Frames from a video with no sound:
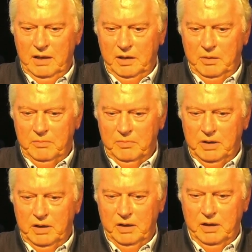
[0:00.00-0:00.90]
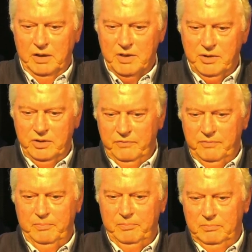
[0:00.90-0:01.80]
you know our, our, sort of
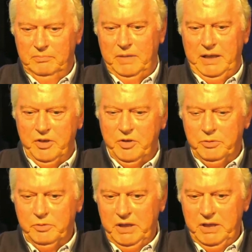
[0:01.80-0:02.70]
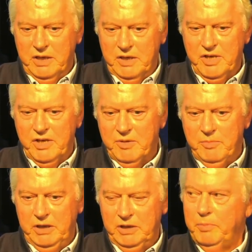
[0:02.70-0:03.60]
management meetings used
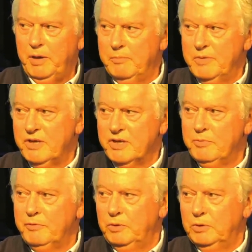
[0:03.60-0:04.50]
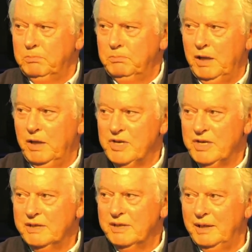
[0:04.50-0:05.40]
to be in the pubs just before
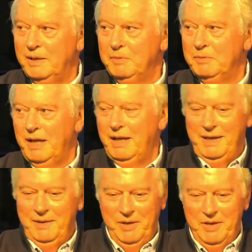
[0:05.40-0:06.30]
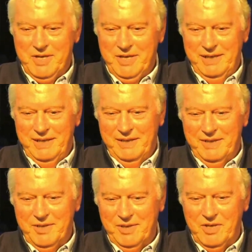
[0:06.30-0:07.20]
closing time, and we used to
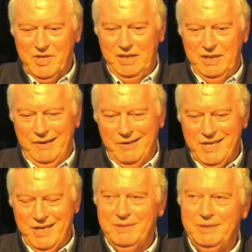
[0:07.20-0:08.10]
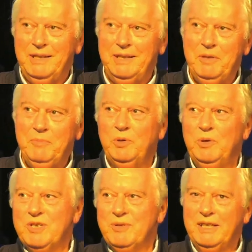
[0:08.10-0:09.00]
sort of sit there and say, well, how many
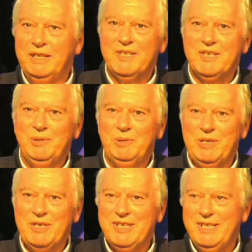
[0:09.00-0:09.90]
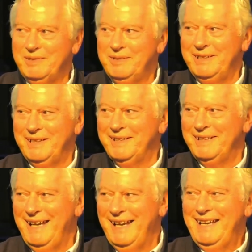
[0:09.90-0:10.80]
points are we going to score this year? And you know
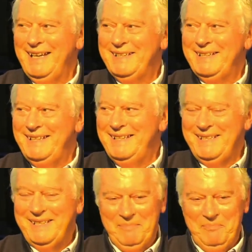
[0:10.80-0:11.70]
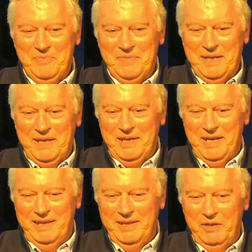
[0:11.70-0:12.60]
they the, uh, I,
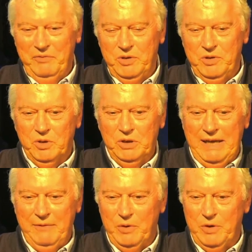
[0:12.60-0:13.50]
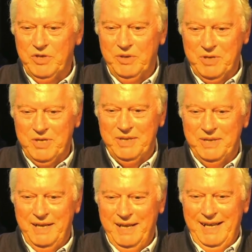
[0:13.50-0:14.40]
I, think if you took an average, it was a,